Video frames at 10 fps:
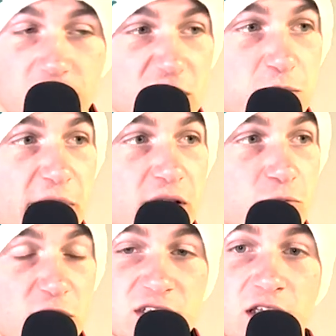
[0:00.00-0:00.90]
This man
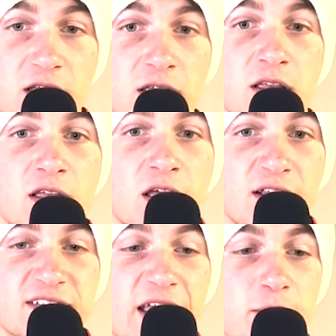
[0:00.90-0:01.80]
was a
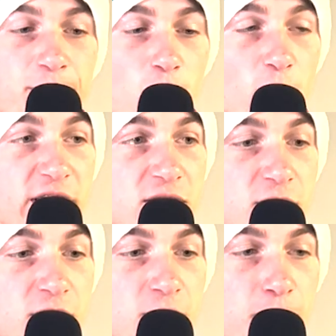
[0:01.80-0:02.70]
10-point
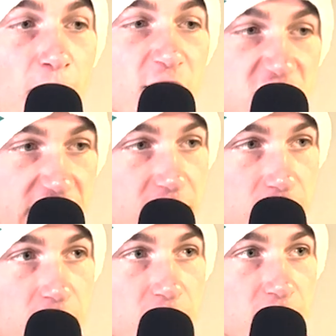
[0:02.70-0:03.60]
merchant.
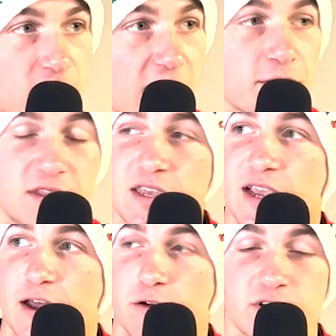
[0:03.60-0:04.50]
I don't think he
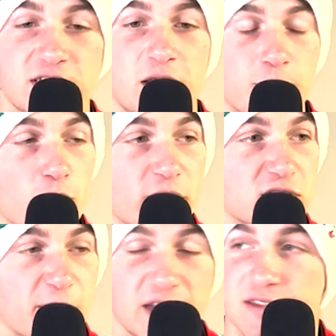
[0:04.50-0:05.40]
got over 10 points many